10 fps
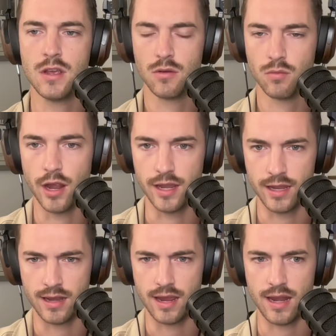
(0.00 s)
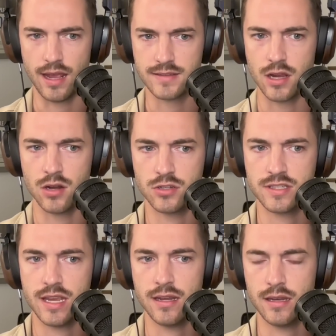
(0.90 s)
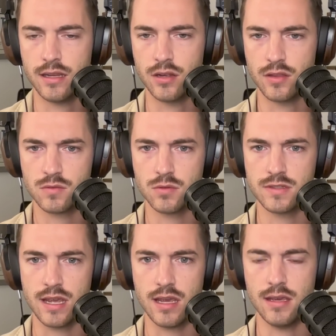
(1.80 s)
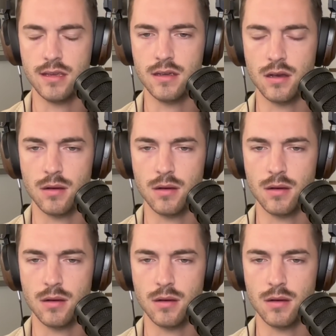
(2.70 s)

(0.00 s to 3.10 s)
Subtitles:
Right. And as I understand it here, this was a